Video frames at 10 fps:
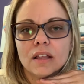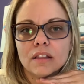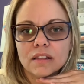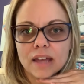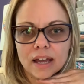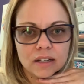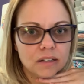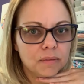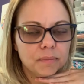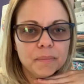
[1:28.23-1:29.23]
that
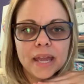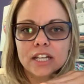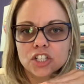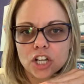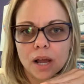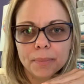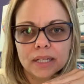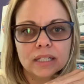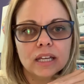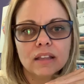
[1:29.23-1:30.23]
main shopping
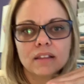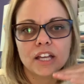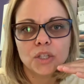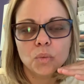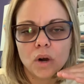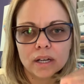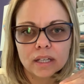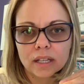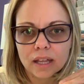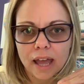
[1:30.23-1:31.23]
link that you want to
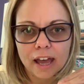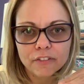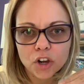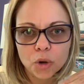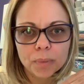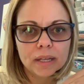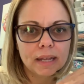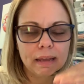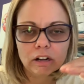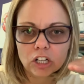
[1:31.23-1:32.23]
have open
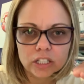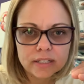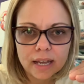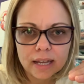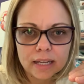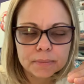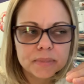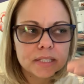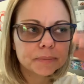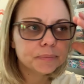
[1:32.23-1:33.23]
at all
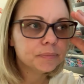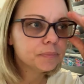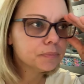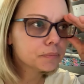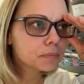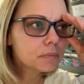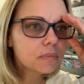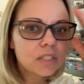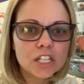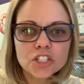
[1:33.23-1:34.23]
times,
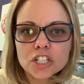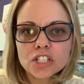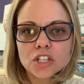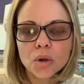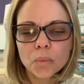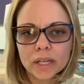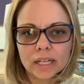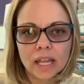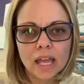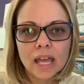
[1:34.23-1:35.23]
just so
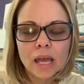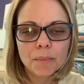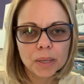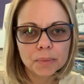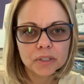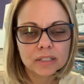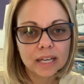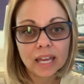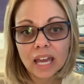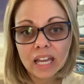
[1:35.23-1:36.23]
when people are like,
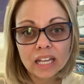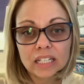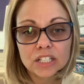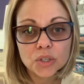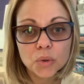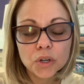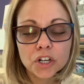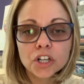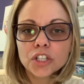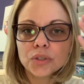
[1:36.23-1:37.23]
hey, I need to
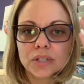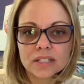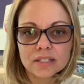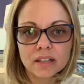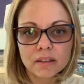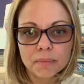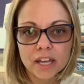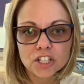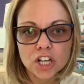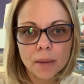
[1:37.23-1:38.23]
order, you can send them that
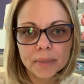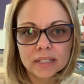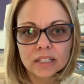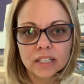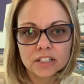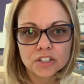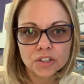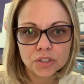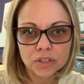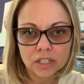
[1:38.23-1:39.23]
shopping link so
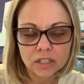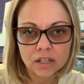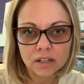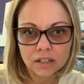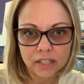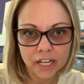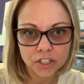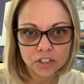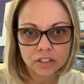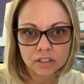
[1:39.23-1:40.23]
you can
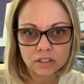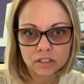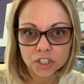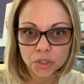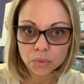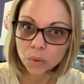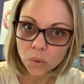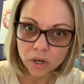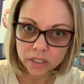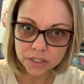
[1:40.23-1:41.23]
collect your
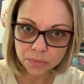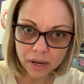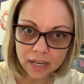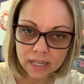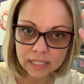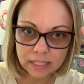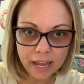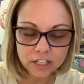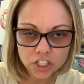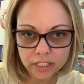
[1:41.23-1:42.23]
rewards, right? And
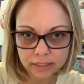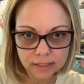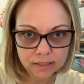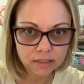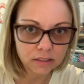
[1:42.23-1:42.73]
cash in. That's